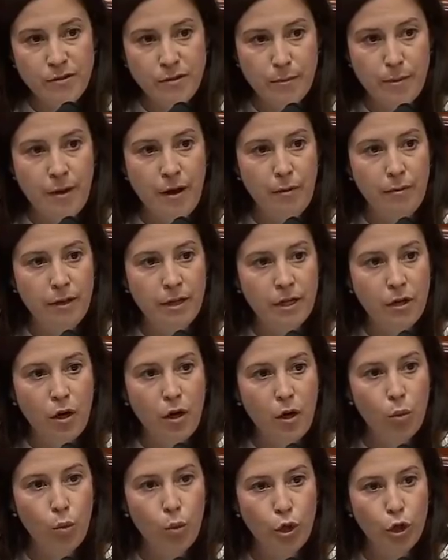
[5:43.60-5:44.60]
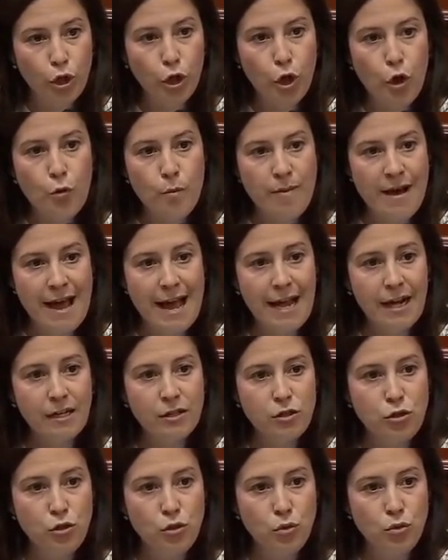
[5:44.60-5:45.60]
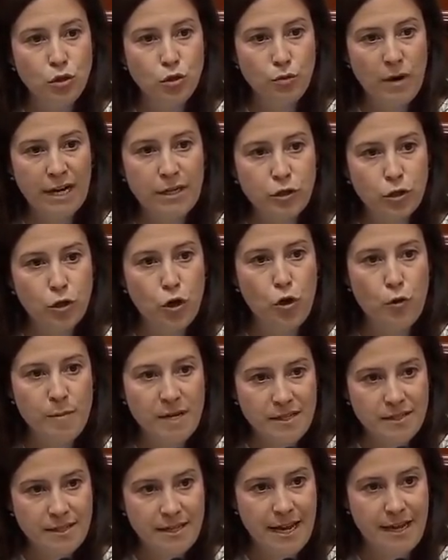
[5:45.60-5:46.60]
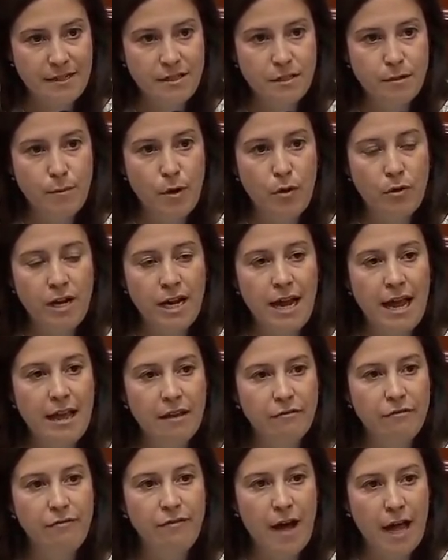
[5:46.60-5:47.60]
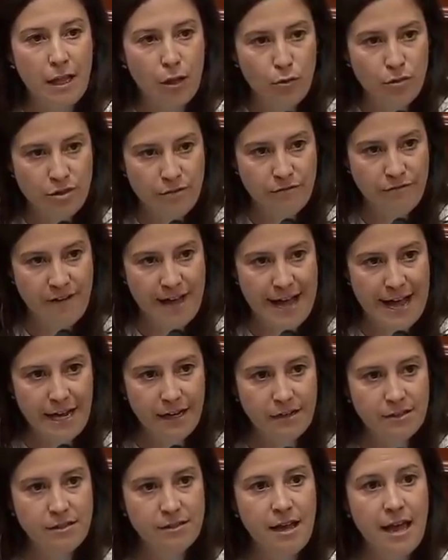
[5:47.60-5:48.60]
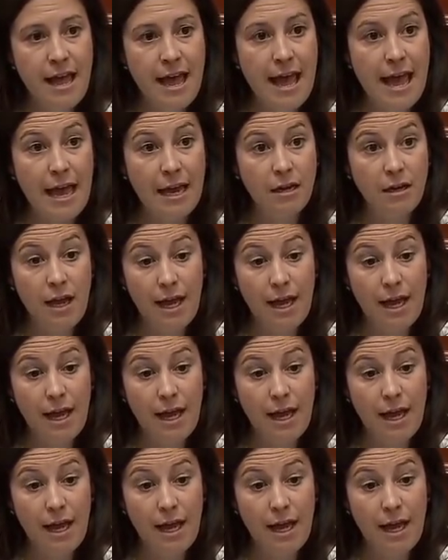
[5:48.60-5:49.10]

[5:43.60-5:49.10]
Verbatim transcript: of the public would go back to Director Comey's testimony and follow the facts and,